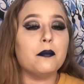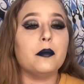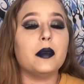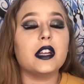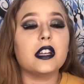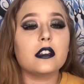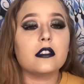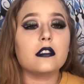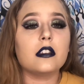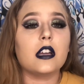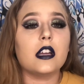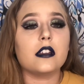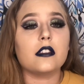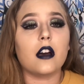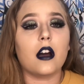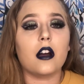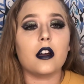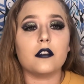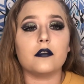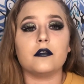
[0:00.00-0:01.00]
big thing
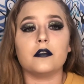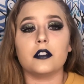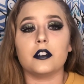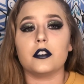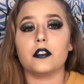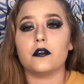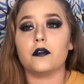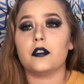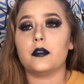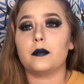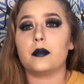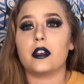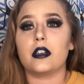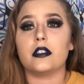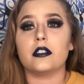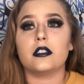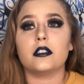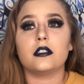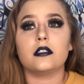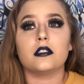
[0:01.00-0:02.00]
that I've learned from
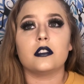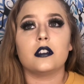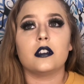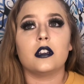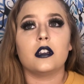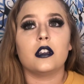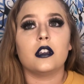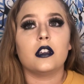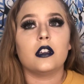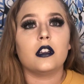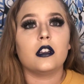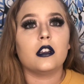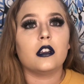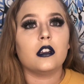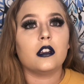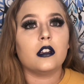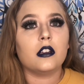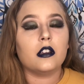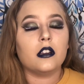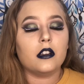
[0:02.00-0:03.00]
this
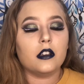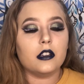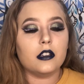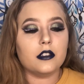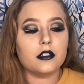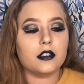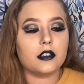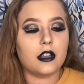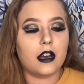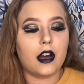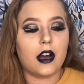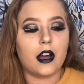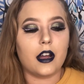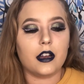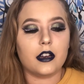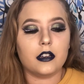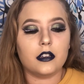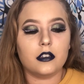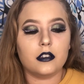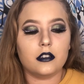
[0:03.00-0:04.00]
is that,